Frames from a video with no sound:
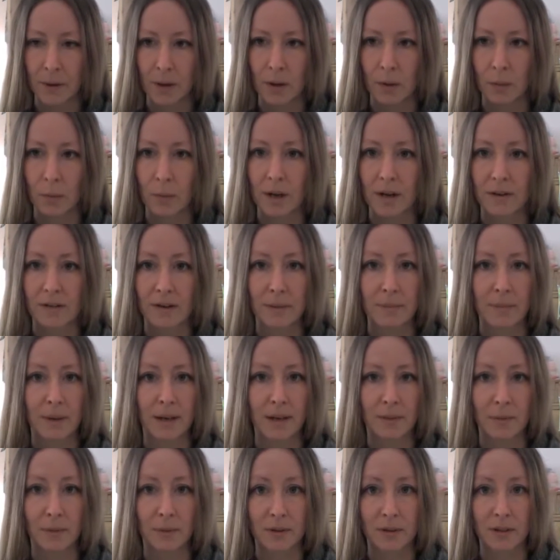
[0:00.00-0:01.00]
where I
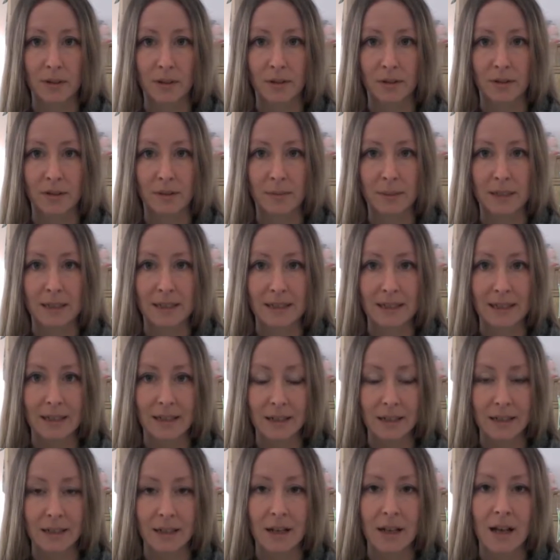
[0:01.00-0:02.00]
might want to do some
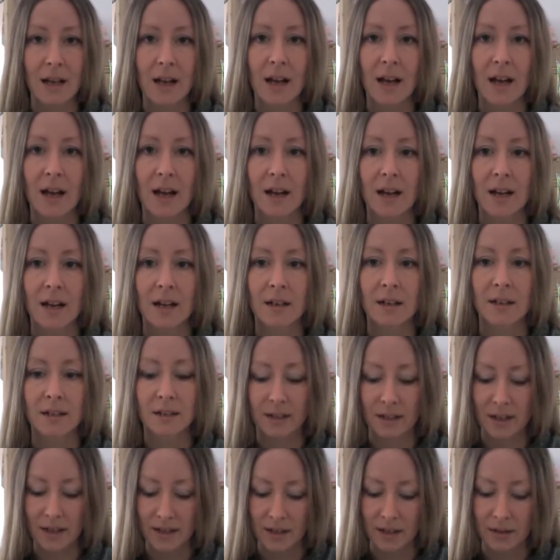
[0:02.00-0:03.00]
knitting, and
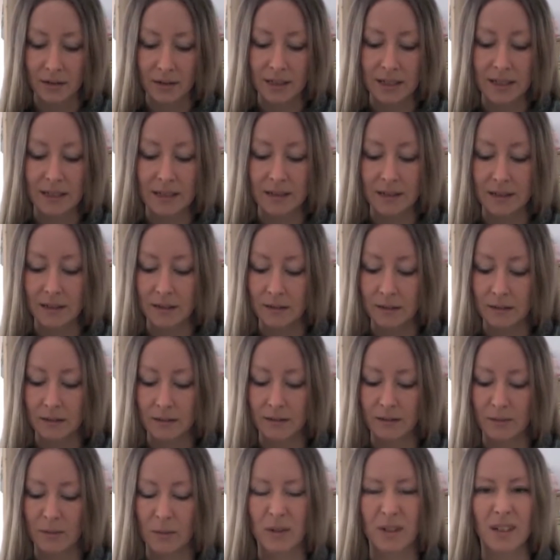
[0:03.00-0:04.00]
I only
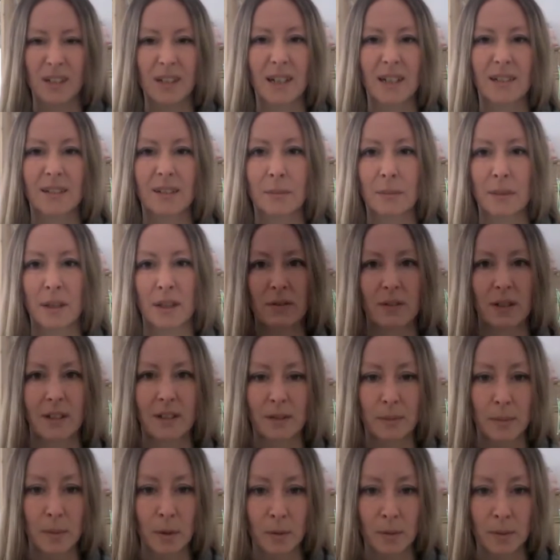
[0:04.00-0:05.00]
want to take something really
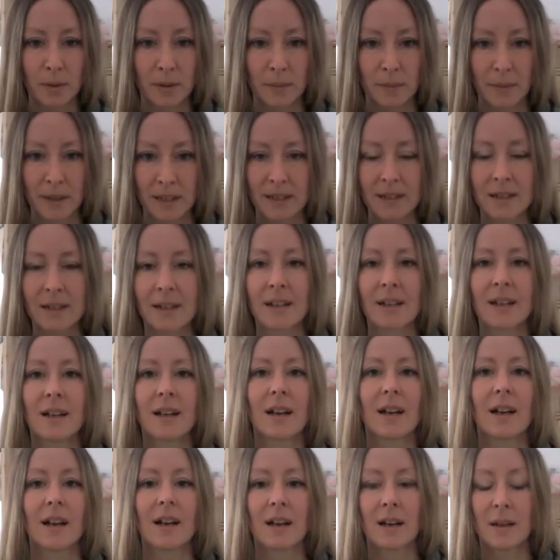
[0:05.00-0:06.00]
small with me,
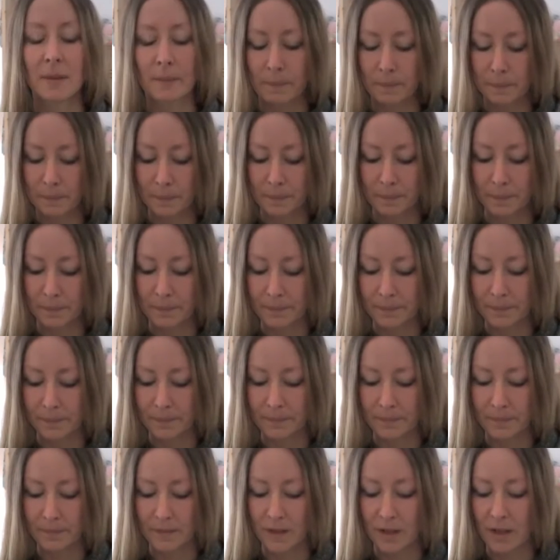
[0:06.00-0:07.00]

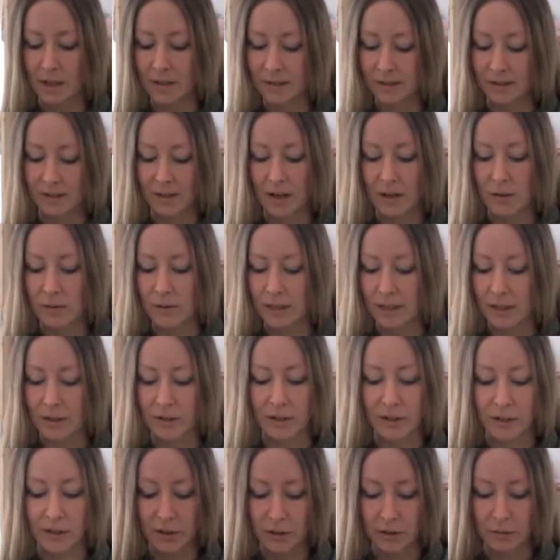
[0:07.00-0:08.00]
that's only going
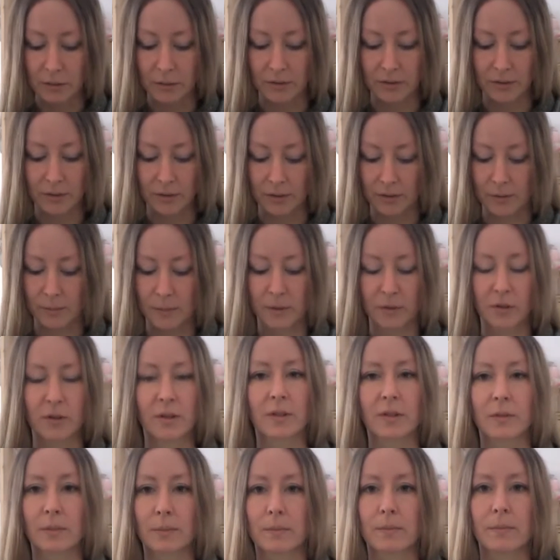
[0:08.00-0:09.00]
to use as much
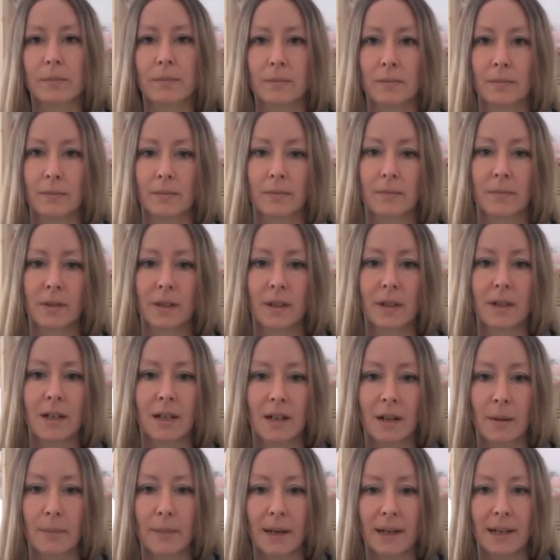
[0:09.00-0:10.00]
as the
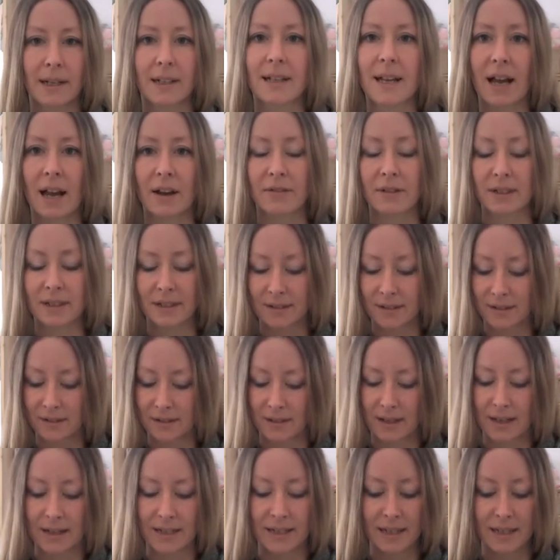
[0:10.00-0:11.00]
little bag carries,
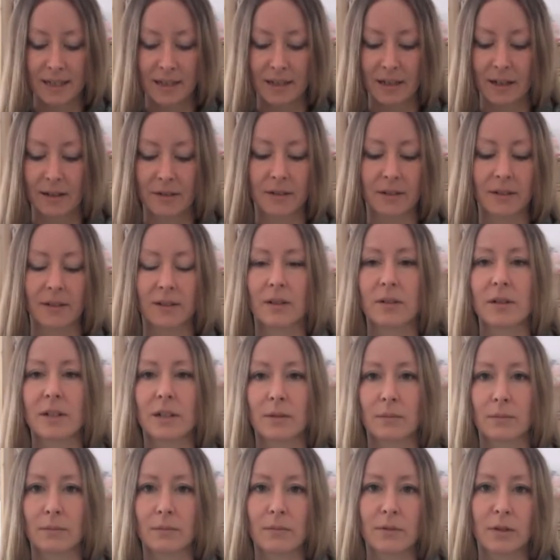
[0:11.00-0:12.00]
i.e. There's
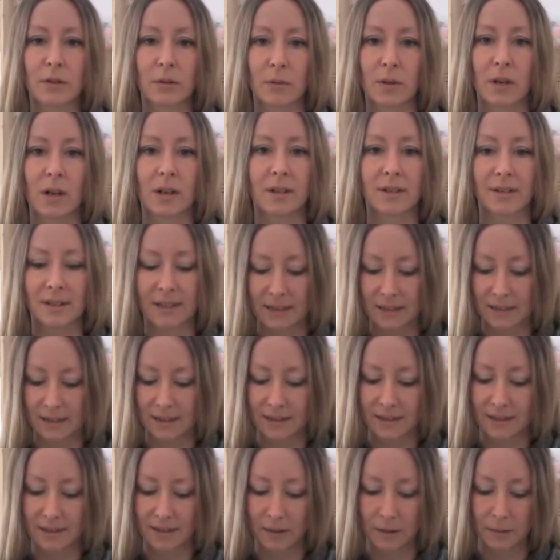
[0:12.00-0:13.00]
only two colours in this,
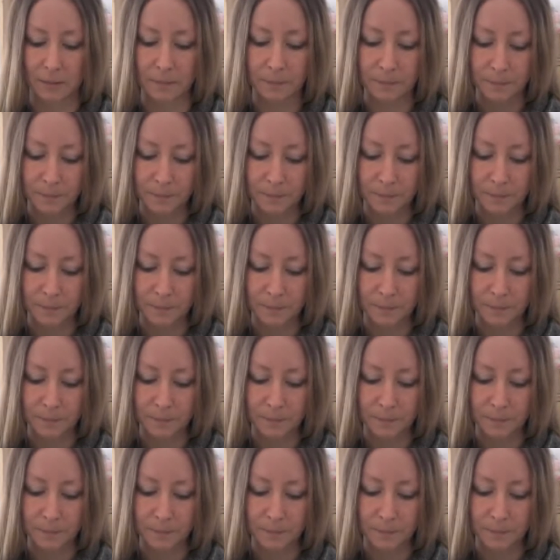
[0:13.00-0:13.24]
so